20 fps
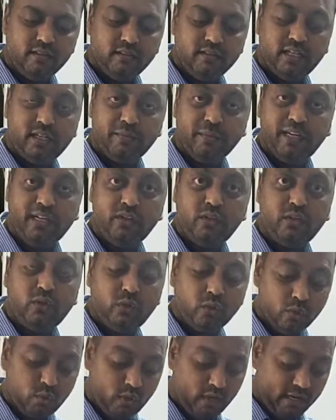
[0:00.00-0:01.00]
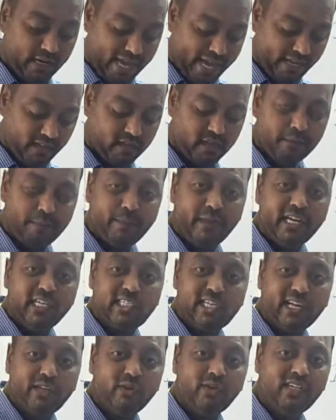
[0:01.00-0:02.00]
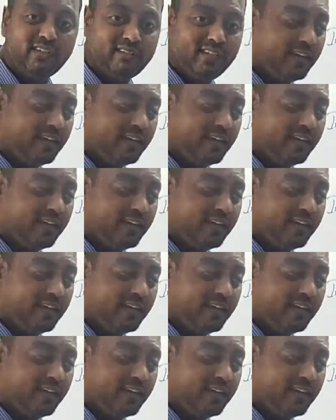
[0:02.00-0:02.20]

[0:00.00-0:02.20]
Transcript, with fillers: That means 2 lakh major units